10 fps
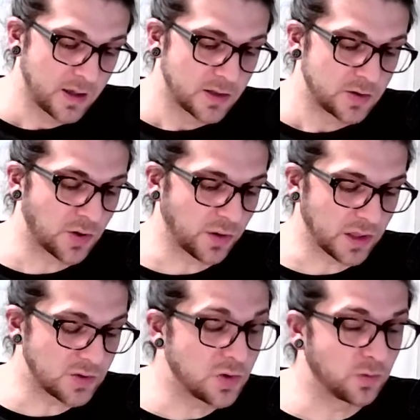Don't
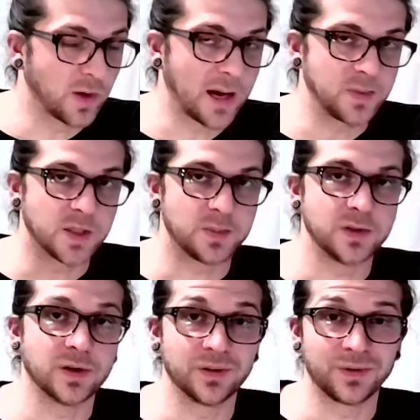get too wrapped up in
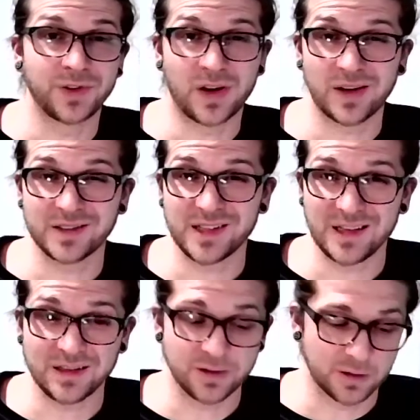your own thoughts
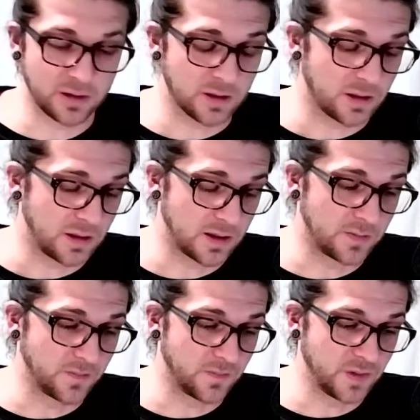either.
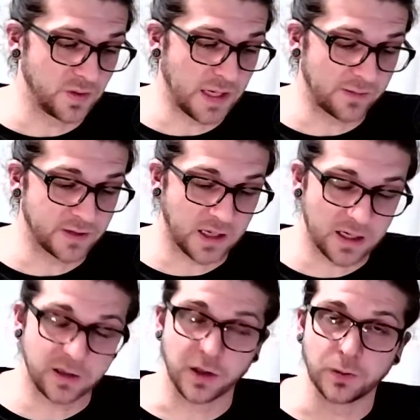Um, you have to
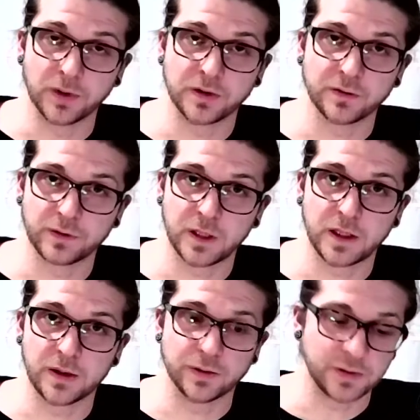kind of go with the
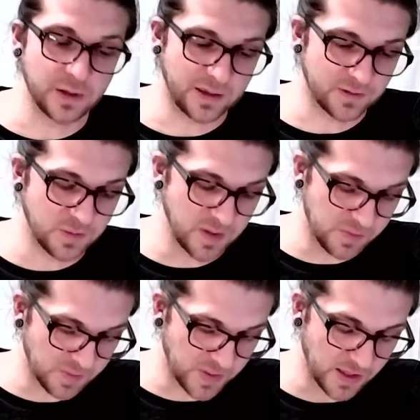flow. You have to be
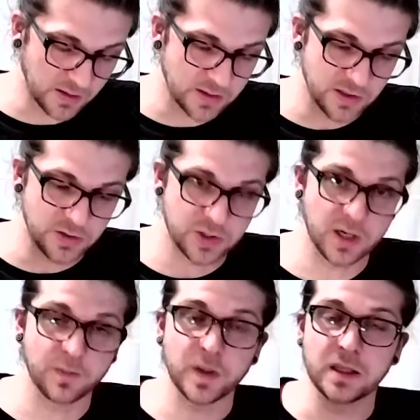prepared to
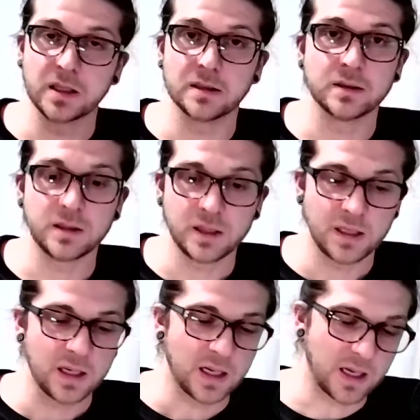jump in
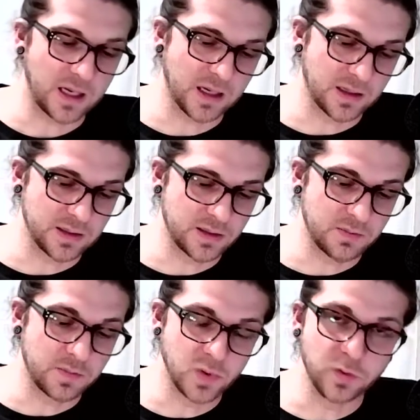and to
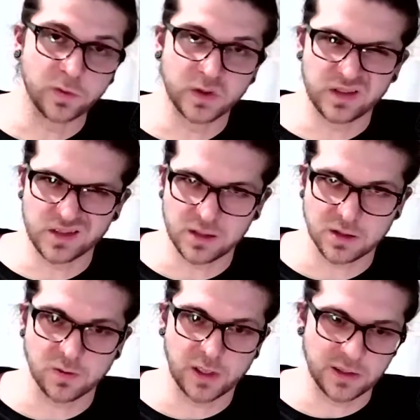move with the
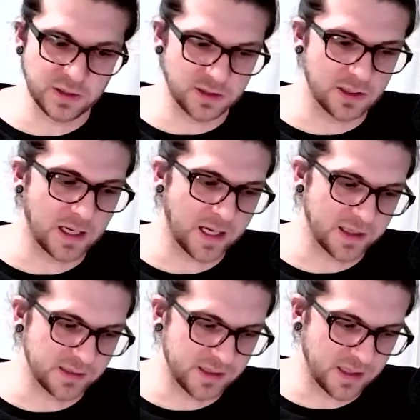situation
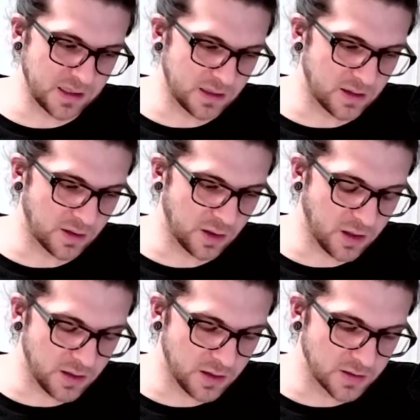as it
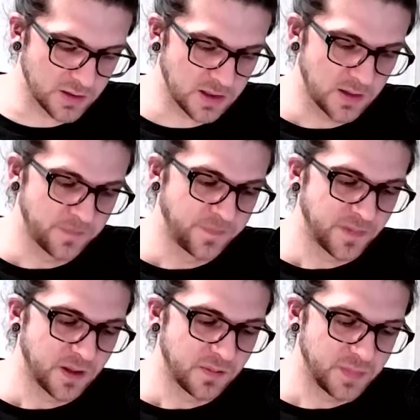occurs
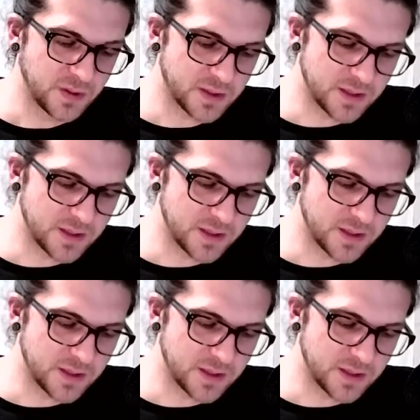but